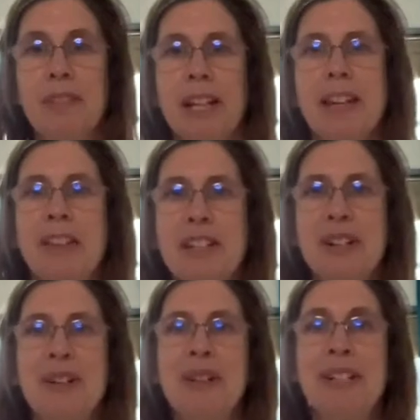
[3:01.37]
you get the
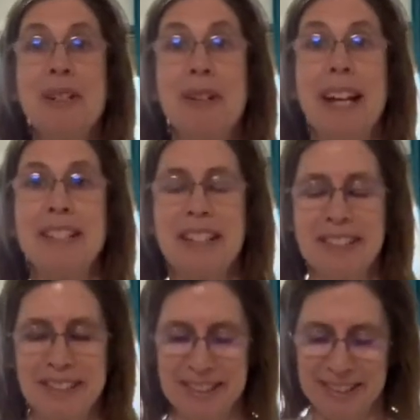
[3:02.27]
dough to a nice
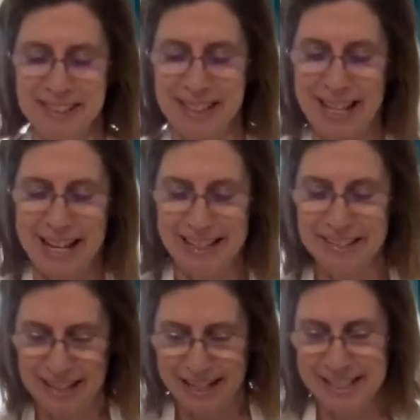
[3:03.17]
consistency. That
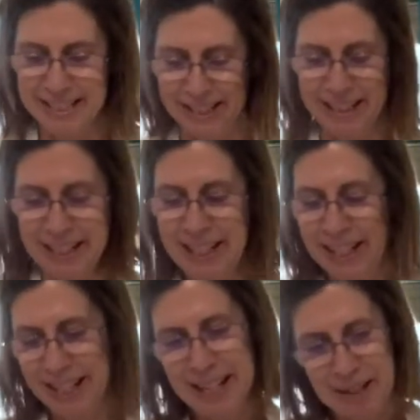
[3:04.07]
is ideal.
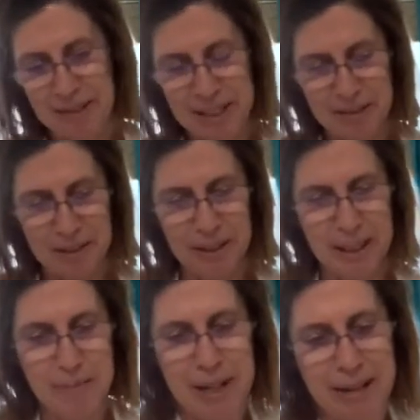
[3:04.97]
When you're rolling
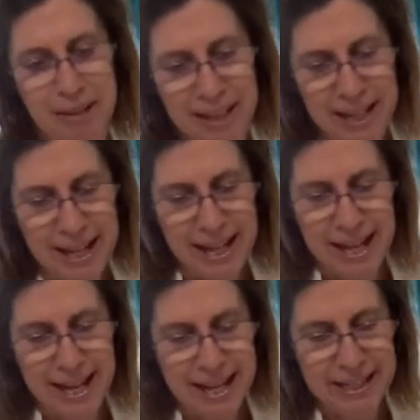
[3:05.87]
them out.
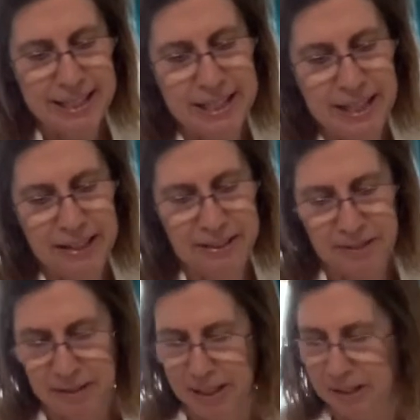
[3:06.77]
And so
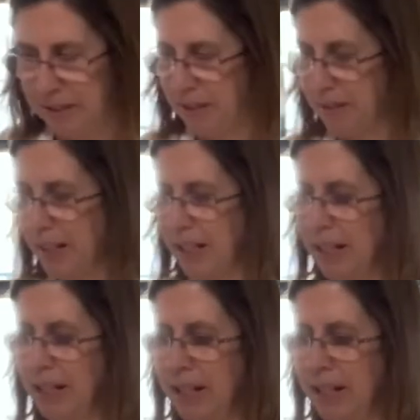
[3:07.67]
here's 3.